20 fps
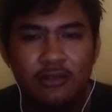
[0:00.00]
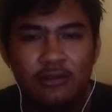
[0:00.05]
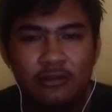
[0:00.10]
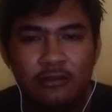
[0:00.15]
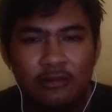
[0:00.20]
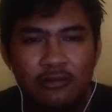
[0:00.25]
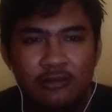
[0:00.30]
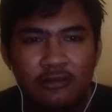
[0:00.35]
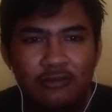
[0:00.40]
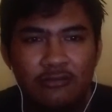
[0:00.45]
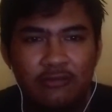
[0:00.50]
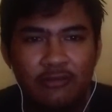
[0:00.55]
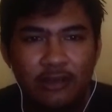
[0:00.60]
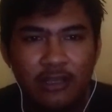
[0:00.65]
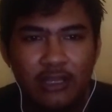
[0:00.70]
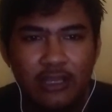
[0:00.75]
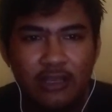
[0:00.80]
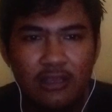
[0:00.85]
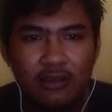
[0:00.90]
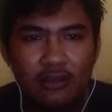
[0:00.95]

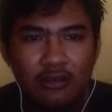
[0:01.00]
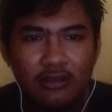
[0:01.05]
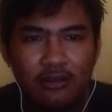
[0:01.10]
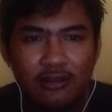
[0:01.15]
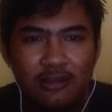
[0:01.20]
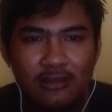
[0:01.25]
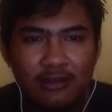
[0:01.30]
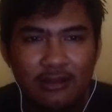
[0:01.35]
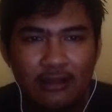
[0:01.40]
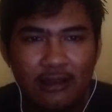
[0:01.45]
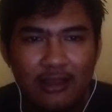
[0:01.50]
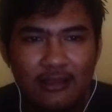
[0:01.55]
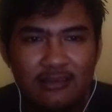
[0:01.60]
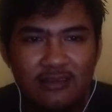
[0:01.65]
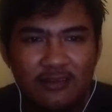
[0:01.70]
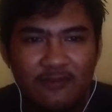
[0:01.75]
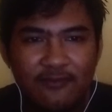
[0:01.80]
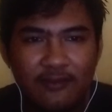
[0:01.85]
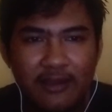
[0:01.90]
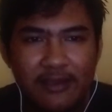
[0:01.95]
3.
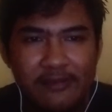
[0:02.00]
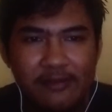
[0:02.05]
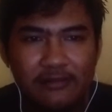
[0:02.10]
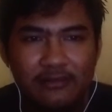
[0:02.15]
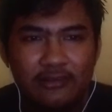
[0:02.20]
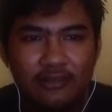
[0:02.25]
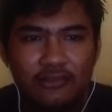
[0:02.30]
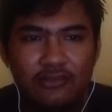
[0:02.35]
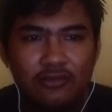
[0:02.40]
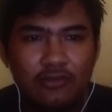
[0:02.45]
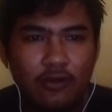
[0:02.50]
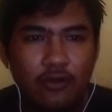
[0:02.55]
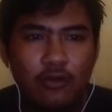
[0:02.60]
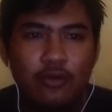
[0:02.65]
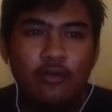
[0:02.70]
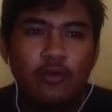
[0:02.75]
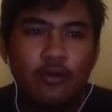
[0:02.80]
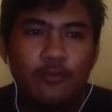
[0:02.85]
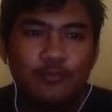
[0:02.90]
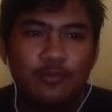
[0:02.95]
Classifying the score of
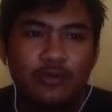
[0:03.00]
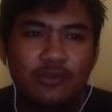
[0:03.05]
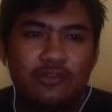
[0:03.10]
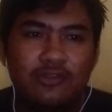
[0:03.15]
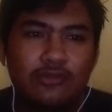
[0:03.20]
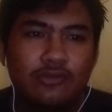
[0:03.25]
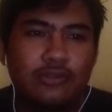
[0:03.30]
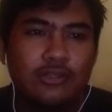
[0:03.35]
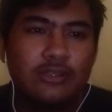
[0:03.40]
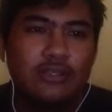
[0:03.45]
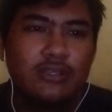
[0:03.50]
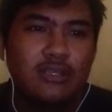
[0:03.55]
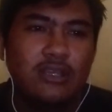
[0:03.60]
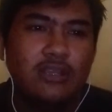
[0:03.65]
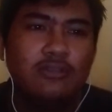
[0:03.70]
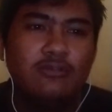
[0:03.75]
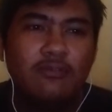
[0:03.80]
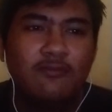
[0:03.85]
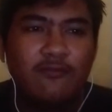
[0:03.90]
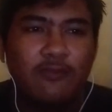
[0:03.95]
the students into
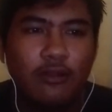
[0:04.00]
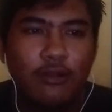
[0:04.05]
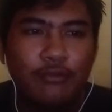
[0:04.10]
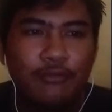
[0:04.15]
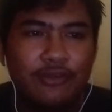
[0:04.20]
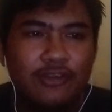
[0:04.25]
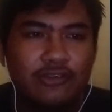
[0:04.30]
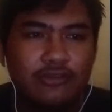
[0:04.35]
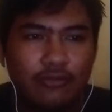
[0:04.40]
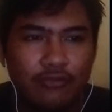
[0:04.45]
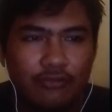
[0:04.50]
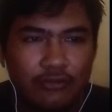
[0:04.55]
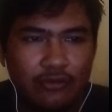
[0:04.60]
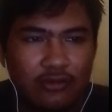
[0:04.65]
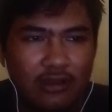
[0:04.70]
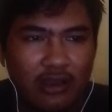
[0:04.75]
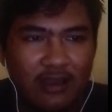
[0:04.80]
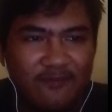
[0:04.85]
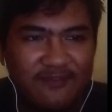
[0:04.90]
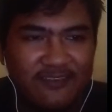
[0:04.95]
following score
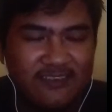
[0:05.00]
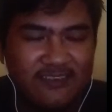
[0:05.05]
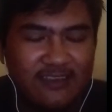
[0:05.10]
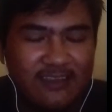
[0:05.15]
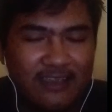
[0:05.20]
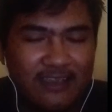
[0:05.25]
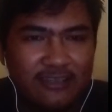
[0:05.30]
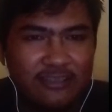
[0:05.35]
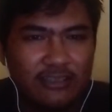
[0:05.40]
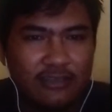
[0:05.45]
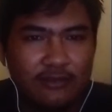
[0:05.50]
classification.